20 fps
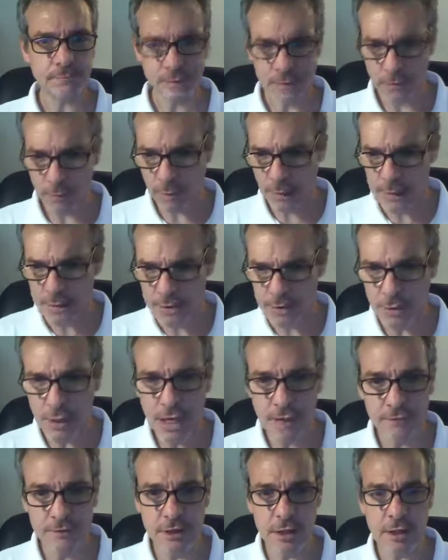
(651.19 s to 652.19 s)
Once you
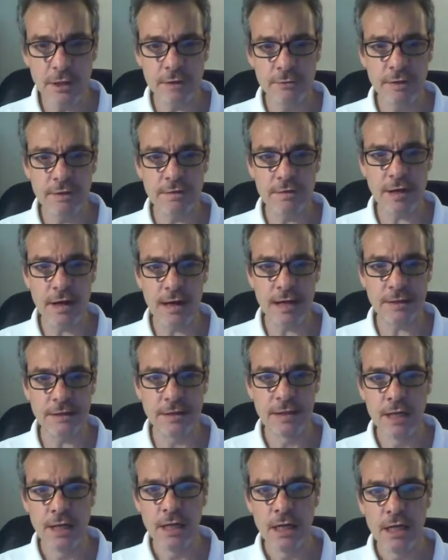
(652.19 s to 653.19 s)
have done with that,
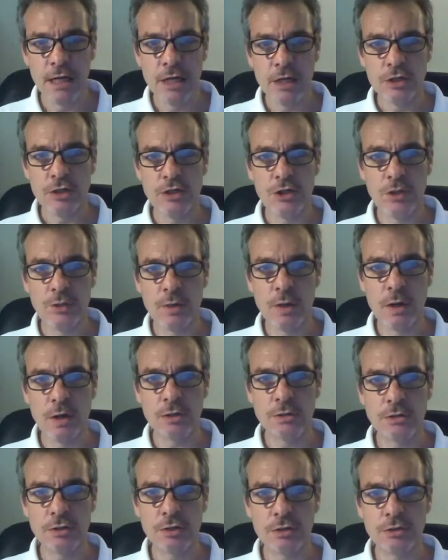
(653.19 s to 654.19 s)
you
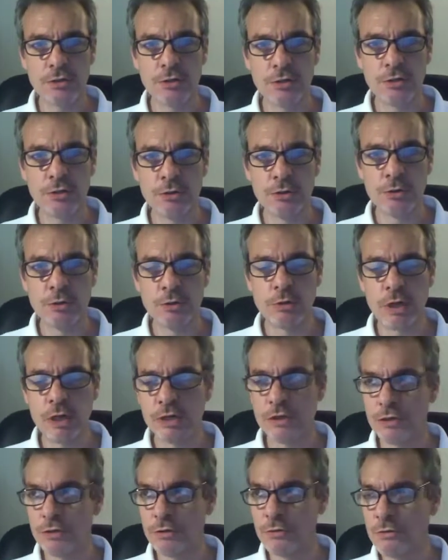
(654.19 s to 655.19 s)
want to
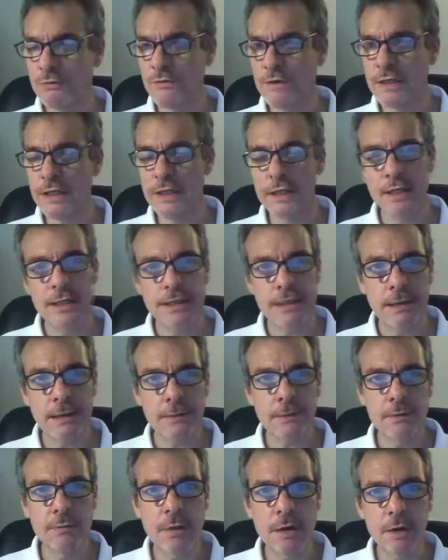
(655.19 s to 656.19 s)
do the
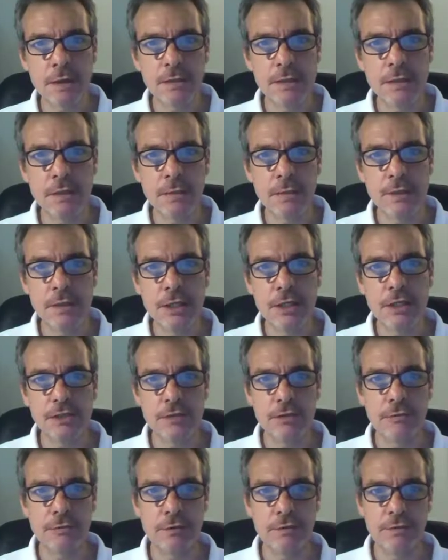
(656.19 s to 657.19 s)
integrated marketing
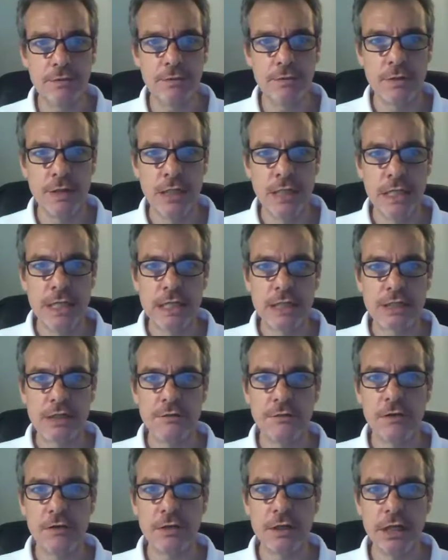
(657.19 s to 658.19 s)
communication review. So
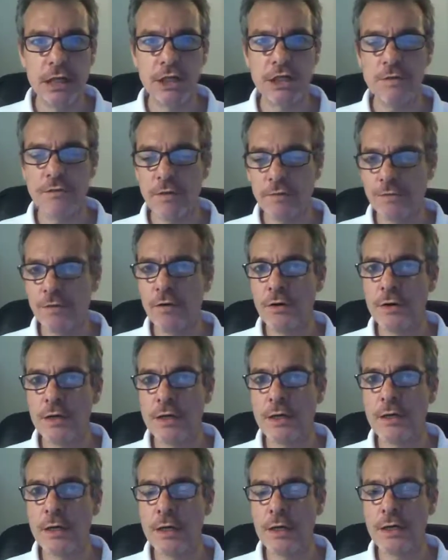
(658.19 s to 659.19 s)
for each of the
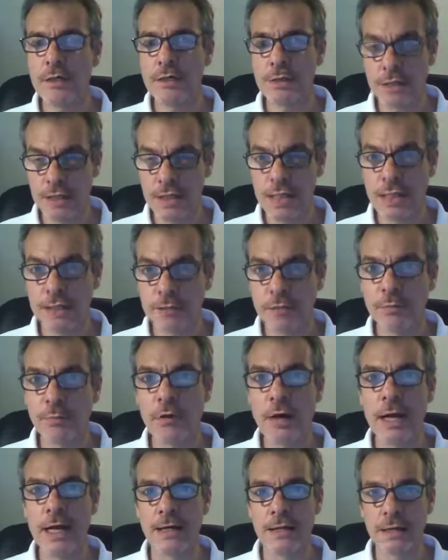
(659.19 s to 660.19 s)
following, the selected
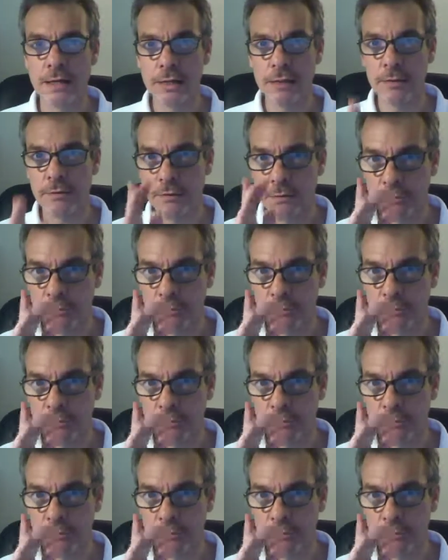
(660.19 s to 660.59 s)
brand, right?